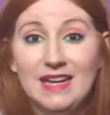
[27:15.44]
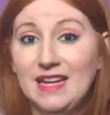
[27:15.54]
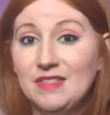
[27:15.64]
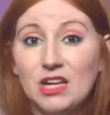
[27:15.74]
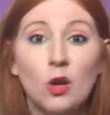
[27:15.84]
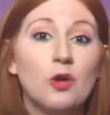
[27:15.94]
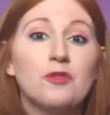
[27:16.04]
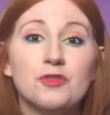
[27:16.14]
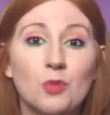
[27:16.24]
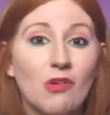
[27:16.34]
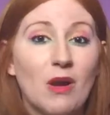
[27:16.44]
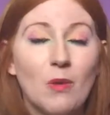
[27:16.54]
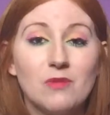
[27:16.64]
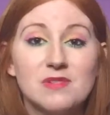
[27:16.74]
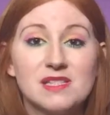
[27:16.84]
in the loft where I
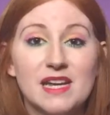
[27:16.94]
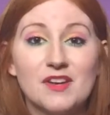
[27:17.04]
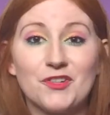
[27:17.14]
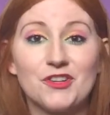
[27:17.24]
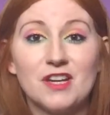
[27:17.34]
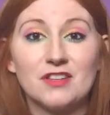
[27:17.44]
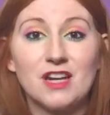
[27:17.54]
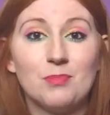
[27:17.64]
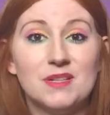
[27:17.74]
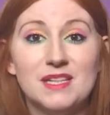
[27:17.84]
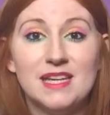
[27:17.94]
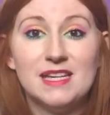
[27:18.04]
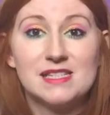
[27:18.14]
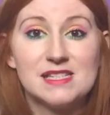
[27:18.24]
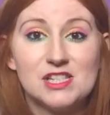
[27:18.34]
won't see it for another couple of
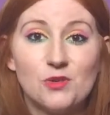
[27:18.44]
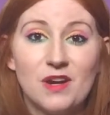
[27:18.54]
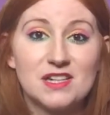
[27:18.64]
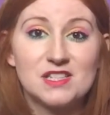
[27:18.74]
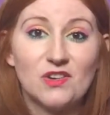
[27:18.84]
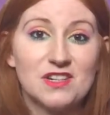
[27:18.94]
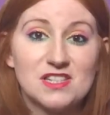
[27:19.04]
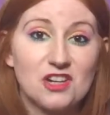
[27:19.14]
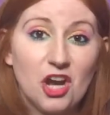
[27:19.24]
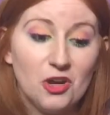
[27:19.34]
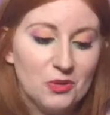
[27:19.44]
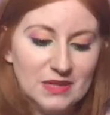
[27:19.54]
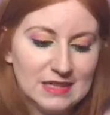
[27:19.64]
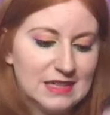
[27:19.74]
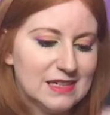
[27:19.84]
years until I decide to go.
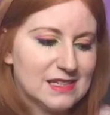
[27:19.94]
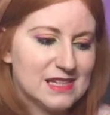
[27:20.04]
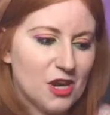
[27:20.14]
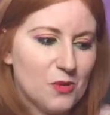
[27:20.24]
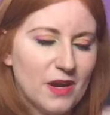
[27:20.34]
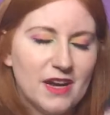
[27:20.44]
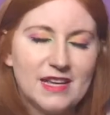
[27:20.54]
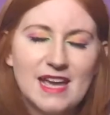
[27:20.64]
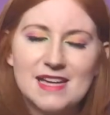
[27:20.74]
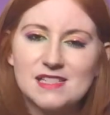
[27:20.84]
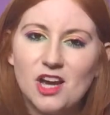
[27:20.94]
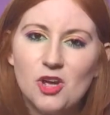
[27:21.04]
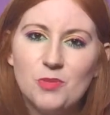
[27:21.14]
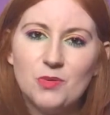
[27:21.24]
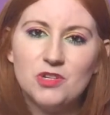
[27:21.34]
So yes, I
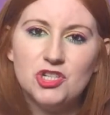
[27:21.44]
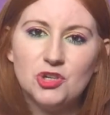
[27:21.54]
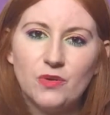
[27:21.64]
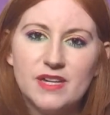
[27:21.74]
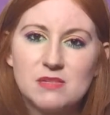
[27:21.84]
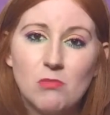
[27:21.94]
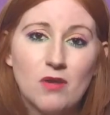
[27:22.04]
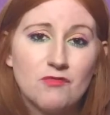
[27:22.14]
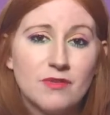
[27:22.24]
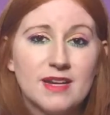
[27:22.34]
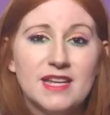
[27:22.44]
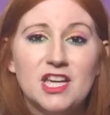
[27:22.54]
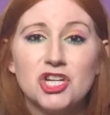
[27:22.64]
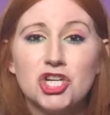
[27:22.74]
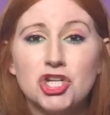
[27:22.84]
hope you enjoyed my
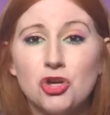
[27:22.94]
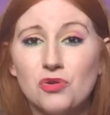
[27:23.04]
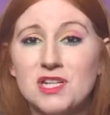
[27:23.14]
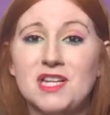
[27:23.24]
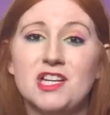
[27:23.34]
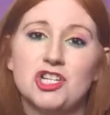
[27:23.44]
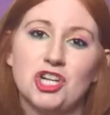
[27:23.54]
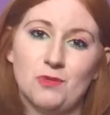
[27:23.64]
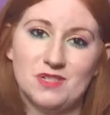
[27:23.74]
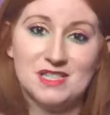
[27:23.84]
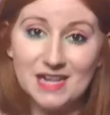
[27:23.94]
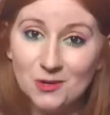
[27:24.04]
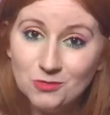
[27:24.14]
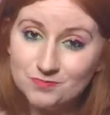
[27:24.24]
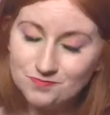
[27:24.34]
really shoddy show and
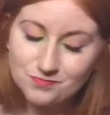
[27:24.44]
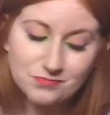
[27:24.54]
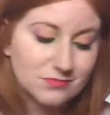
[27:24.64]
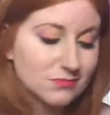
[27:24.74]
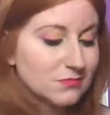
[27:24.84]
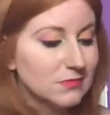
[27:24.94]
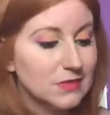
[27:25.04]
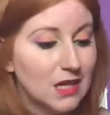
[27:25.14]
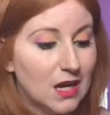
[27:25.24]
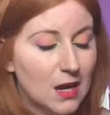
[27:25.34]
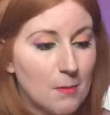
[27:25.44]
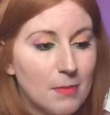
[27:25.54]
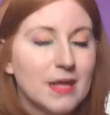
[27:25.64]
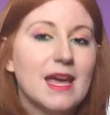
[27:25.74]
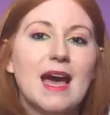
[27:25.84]
tell.
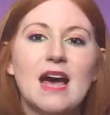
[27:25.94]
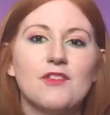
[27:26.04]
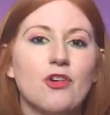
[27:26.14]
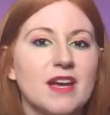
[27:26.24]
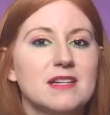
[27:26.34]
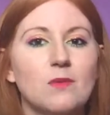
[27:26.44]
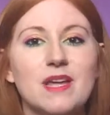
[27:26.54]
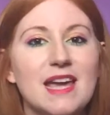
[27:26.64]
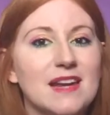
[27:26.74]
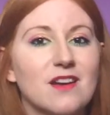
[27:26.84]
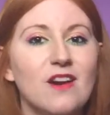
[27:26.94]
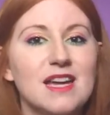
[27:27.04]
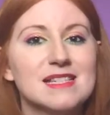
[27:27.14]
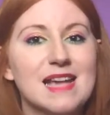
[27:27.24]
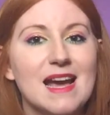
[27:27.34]
But yeah, have a great weekend
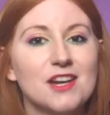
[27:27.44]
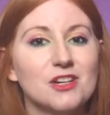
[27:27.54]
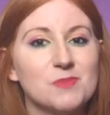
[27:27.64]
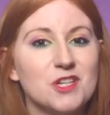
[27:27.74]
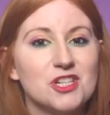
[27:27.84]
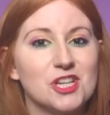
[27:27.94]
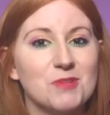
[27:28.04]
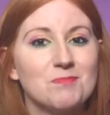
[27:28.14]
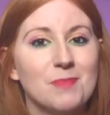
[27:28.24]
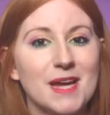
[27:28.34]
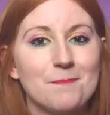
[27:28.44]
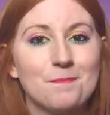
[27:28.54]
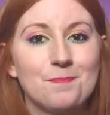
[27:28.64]
guys, and I'll speak to you soon. Bye.